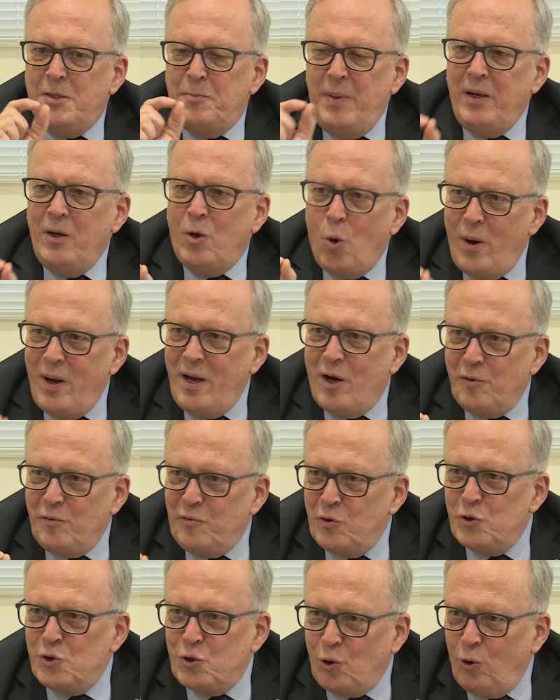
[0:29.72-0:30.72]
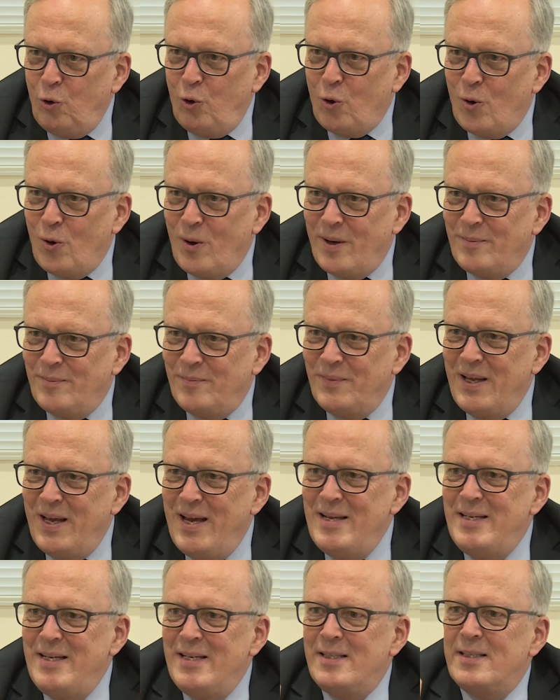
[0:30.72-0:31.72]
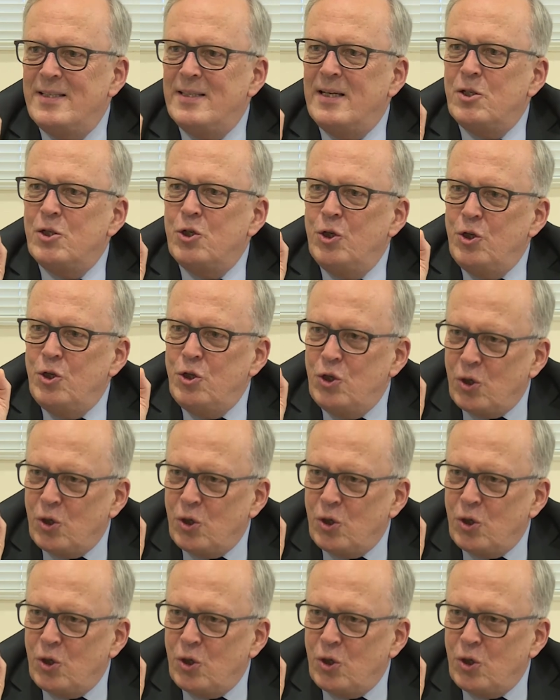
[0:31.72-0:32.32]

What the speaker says: been going on for so long. It is such a